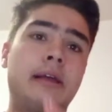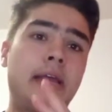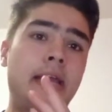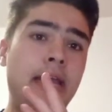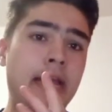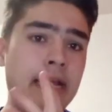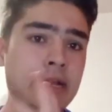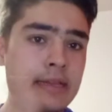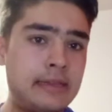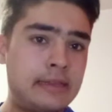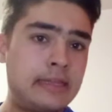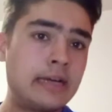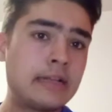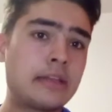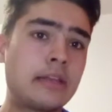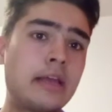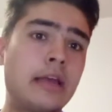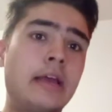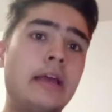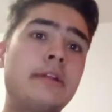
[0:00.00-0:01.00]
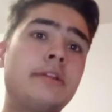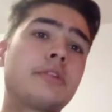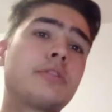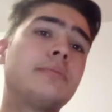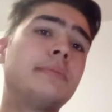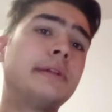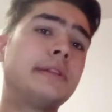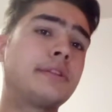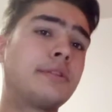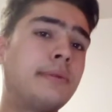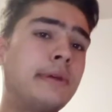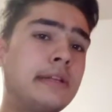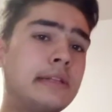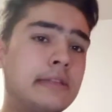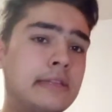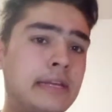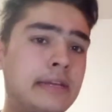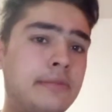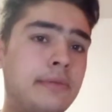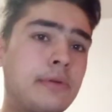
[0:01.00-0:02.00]
In that documentary,
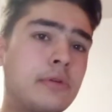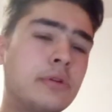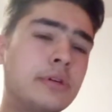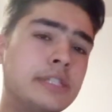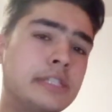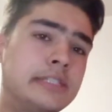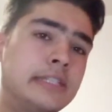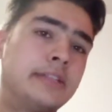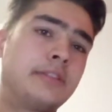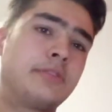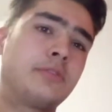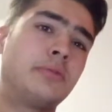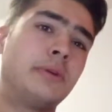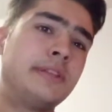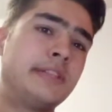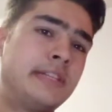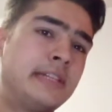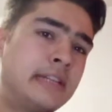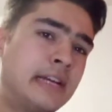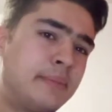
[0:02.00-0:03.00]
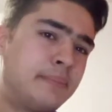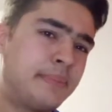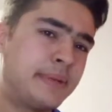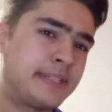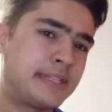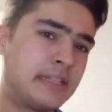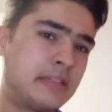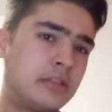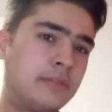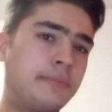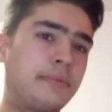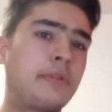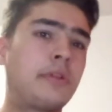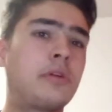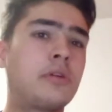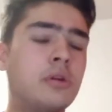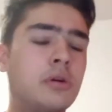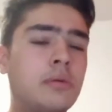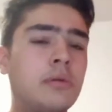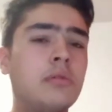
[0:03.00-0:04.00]
they recorded that 29% of the
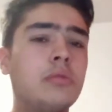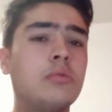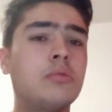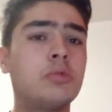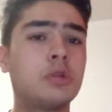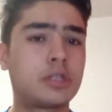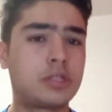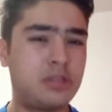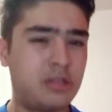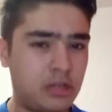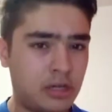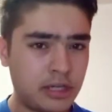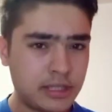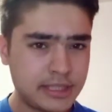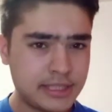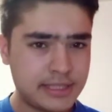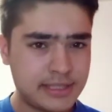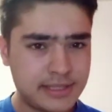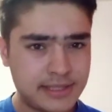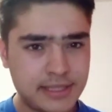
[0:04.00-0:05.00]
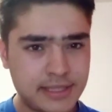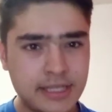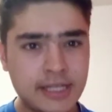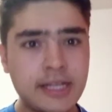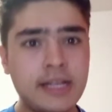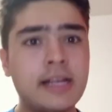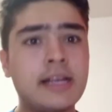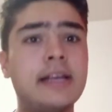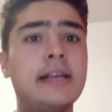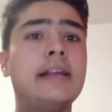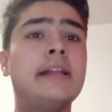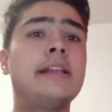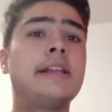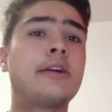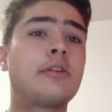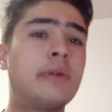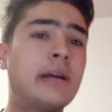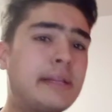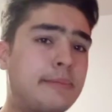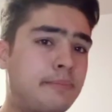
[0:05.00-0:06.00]
coral was lost in the
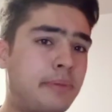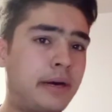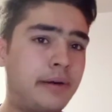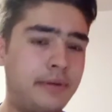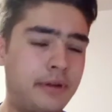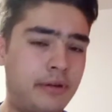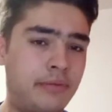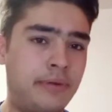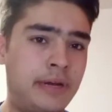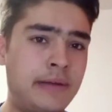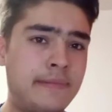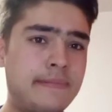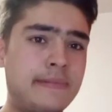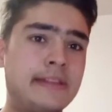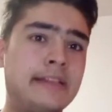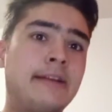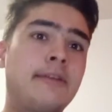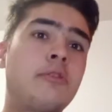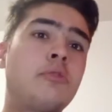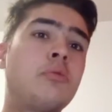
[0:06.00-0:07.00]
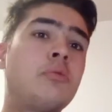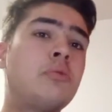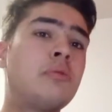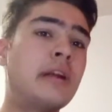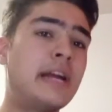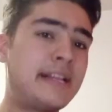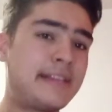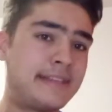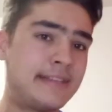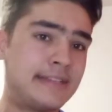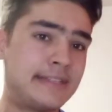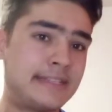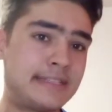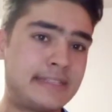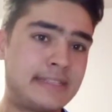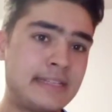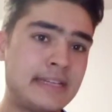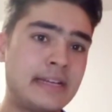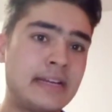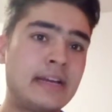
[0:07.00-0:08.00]
Great Barrier Reef, the
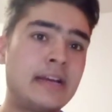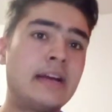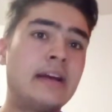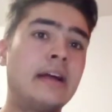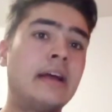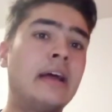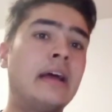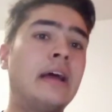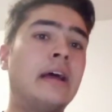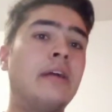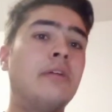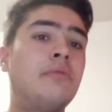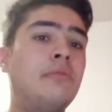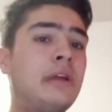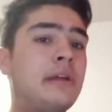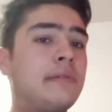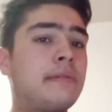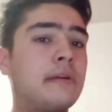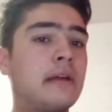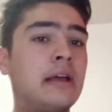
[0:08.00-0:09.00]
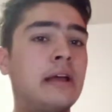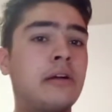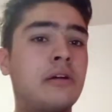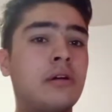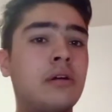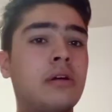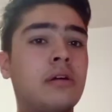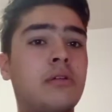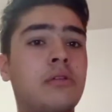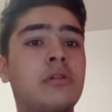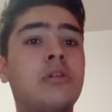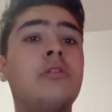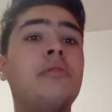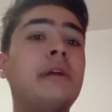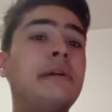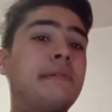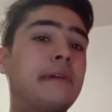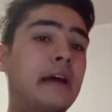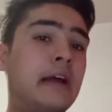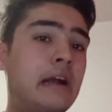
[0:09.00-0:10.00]
greatest coral
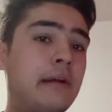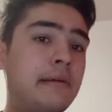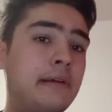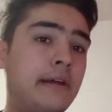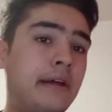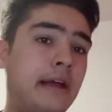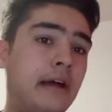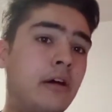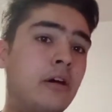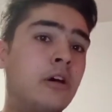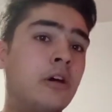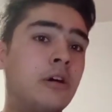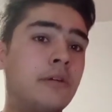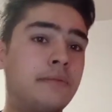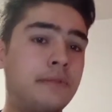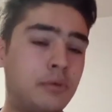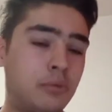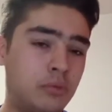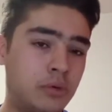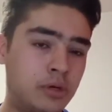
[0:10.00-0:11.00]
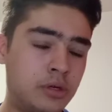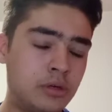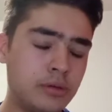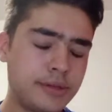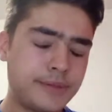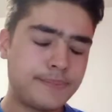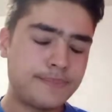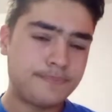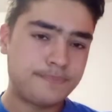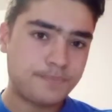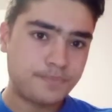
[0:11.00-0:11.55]
reef area of the world.